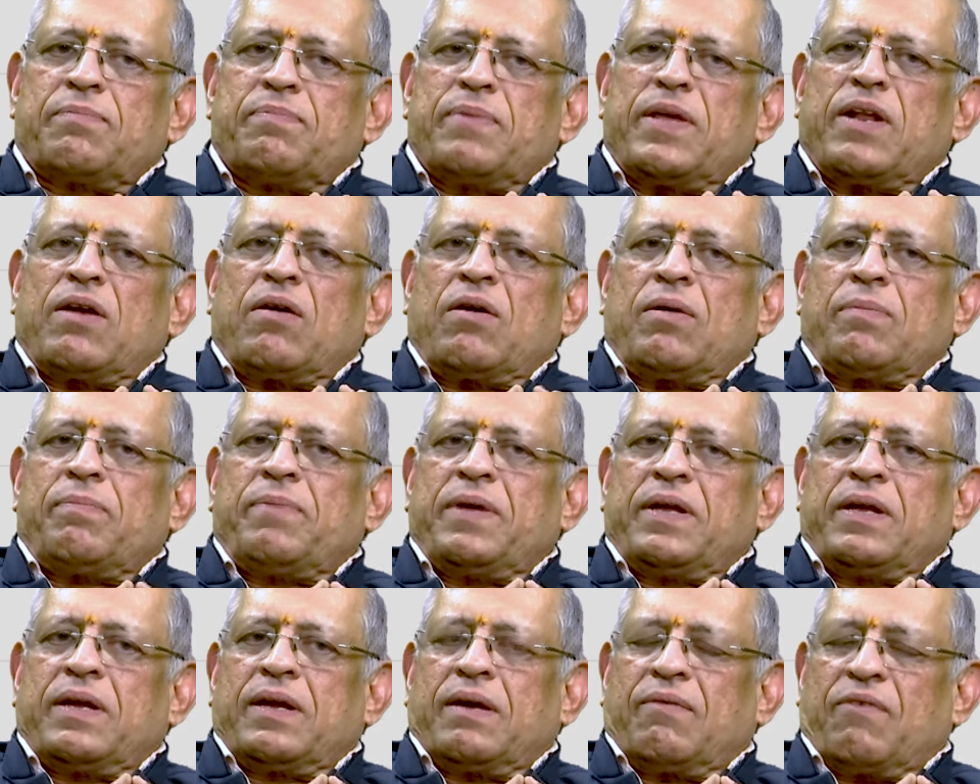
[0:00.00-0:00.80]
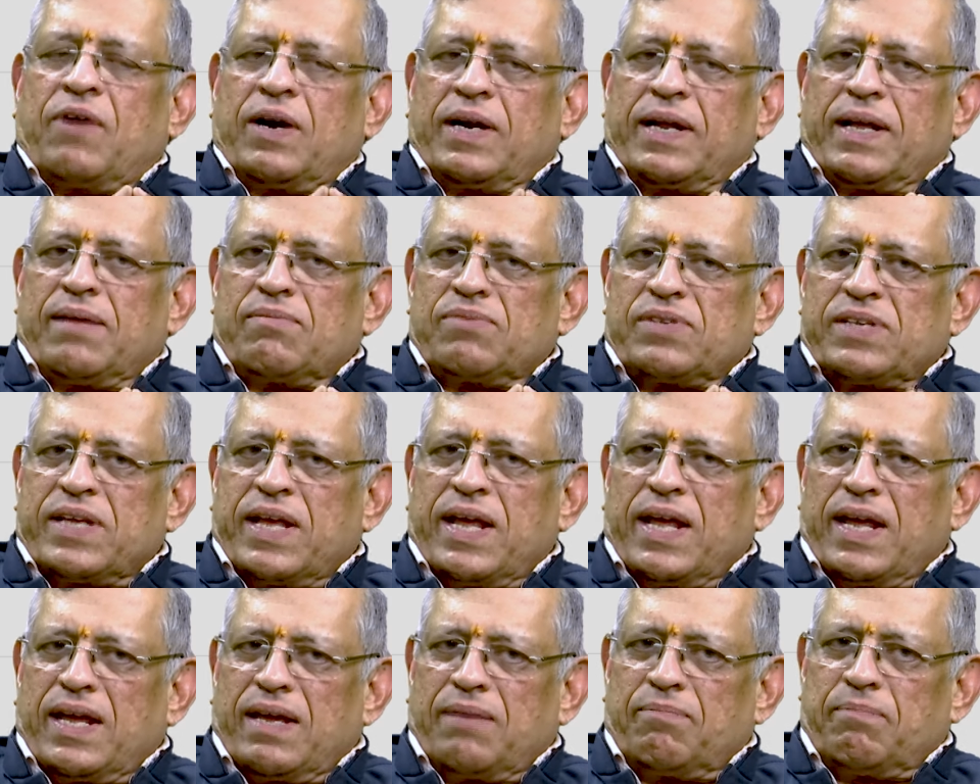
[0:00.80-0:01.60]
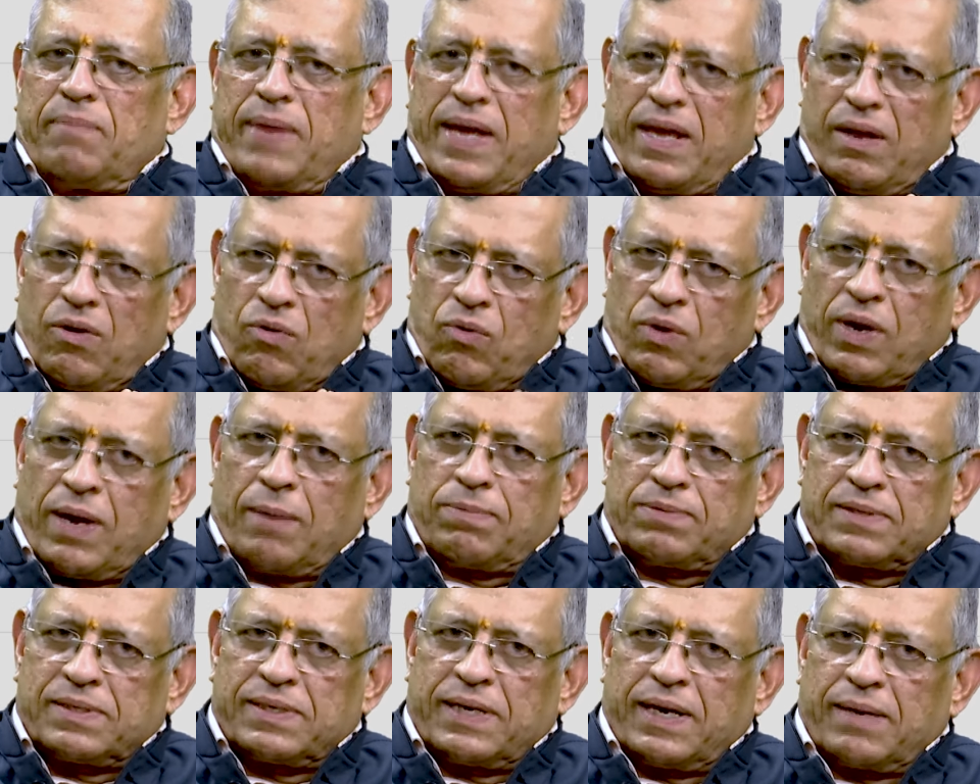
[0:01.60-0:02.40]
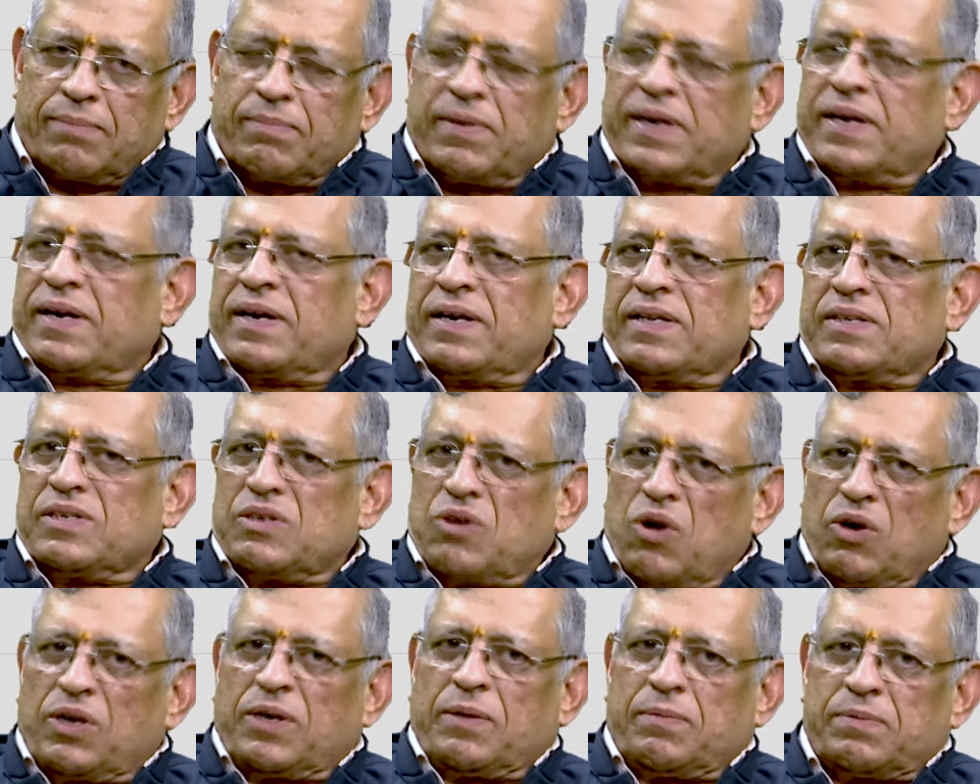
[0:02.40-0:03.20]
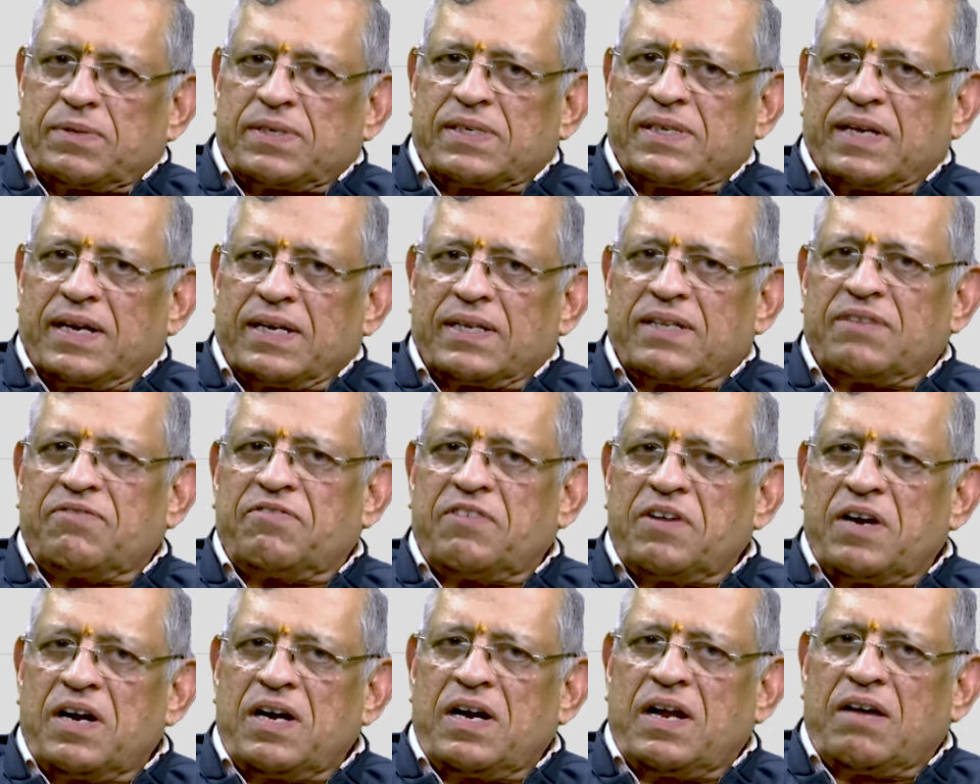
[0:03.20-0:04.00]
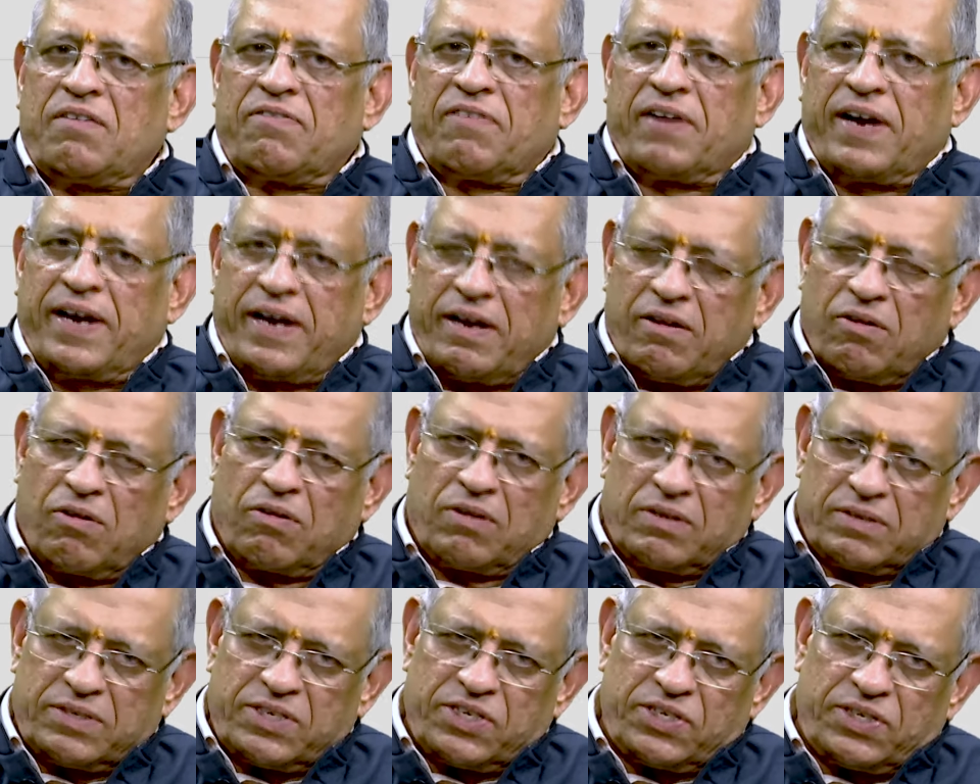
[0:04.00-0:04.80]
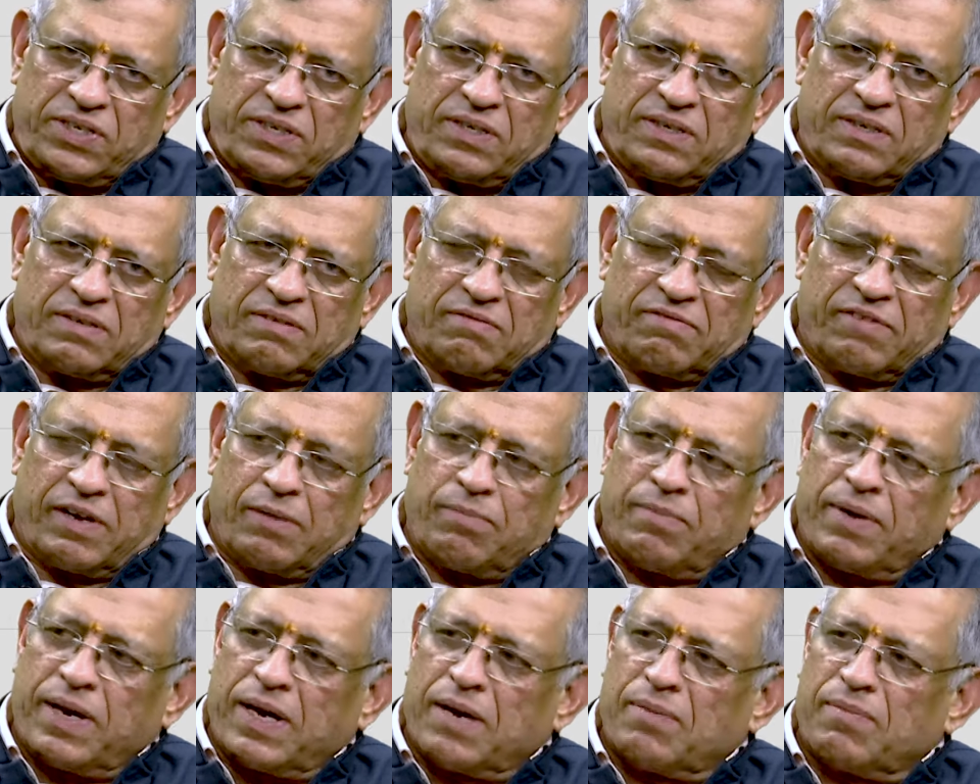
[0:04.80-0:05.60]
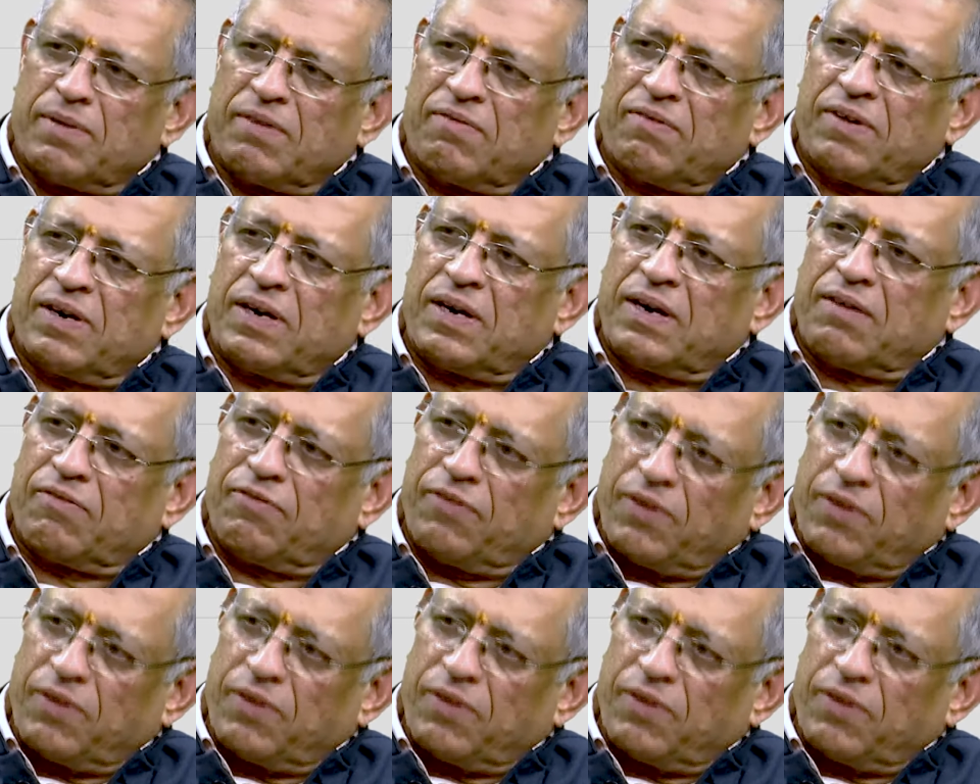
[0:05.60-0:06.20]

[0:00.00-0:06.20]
it may not be, what I am saying may look abstract, but it is not abstract. The world of ideology will become a world of